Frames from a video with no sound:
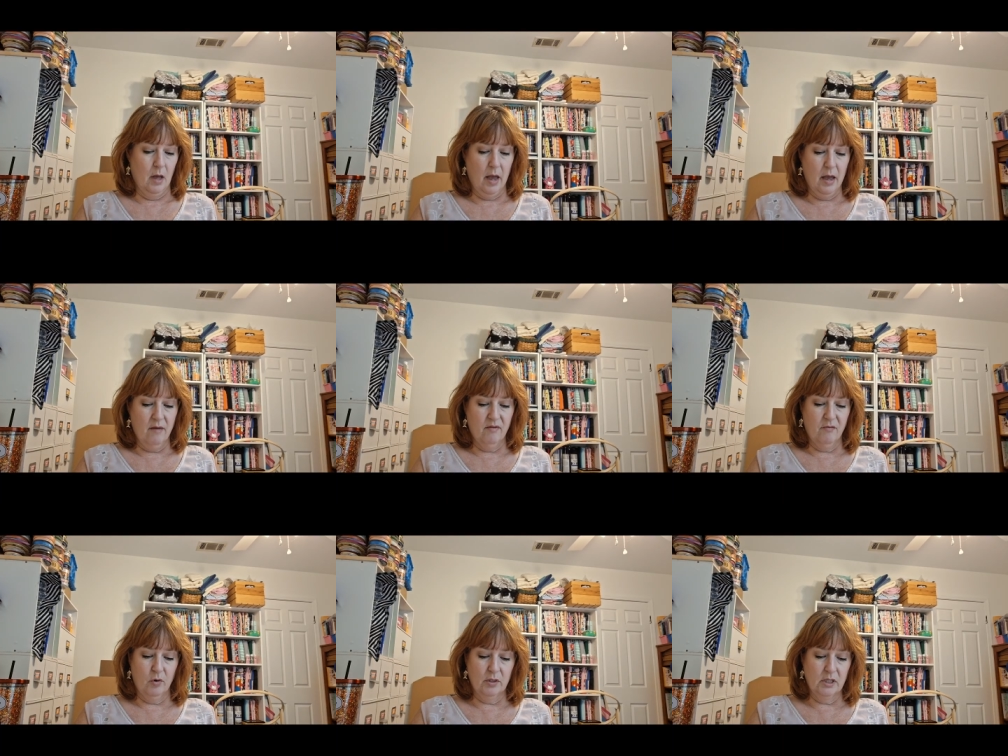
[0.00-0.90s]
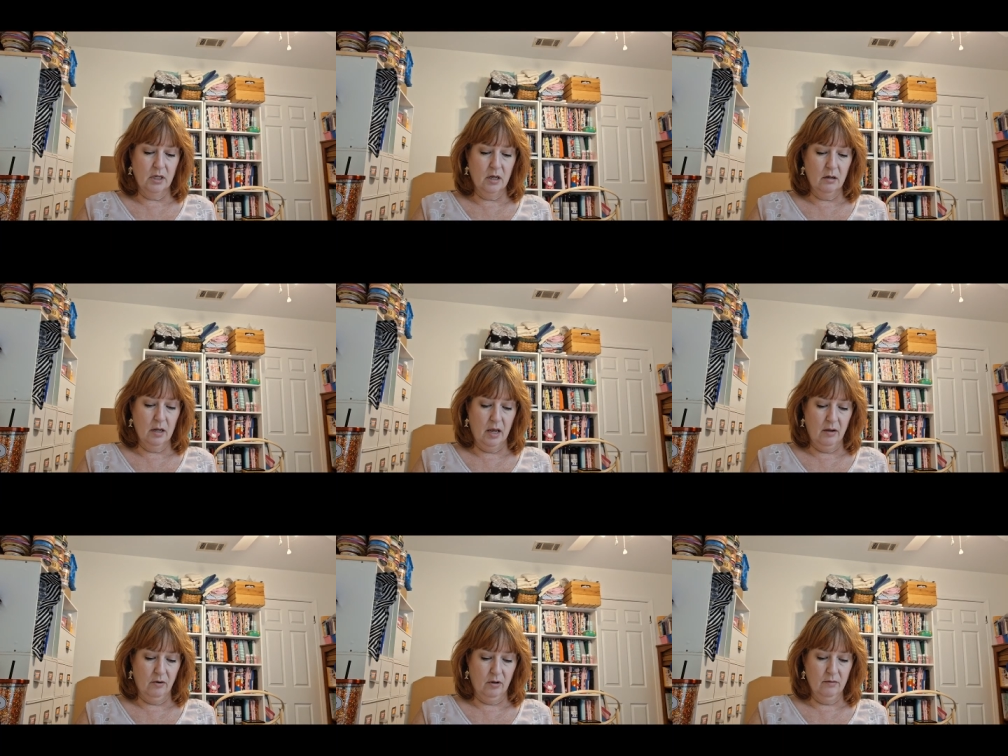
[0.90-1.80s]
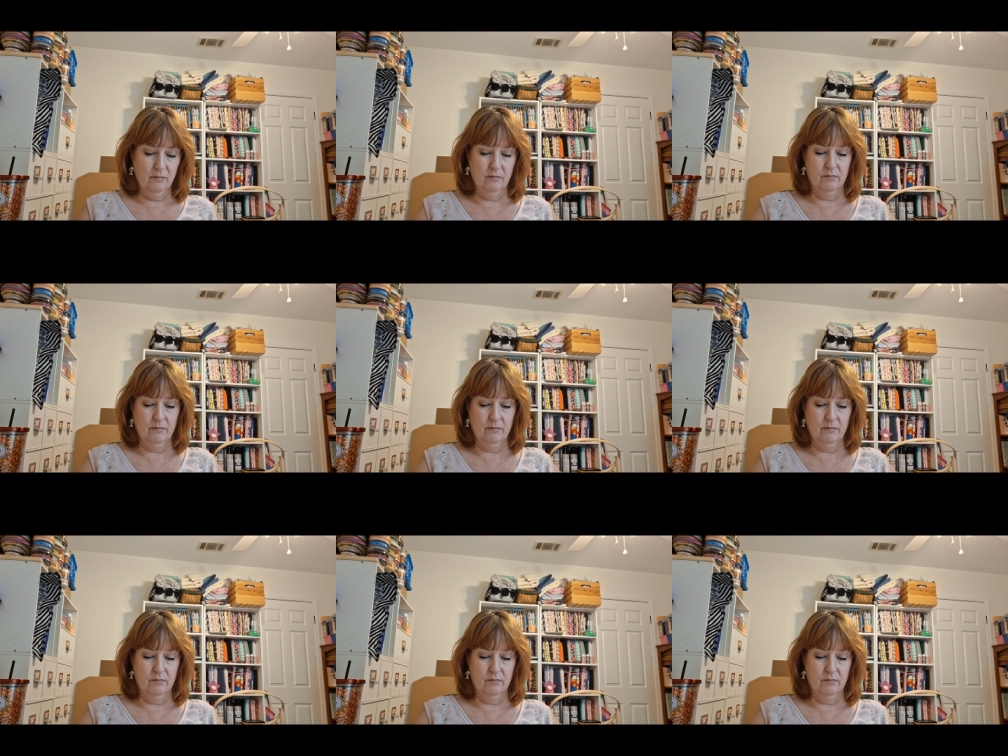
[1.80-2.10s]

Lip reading: I have a 14 count Aida.